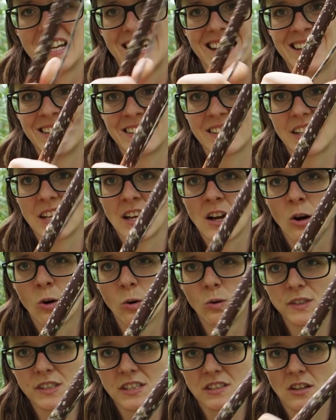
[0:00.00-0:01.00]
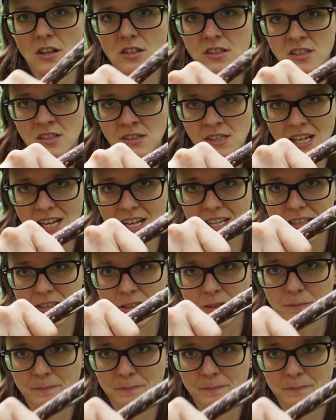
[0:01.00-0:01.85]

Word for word: and I hold the knot tight.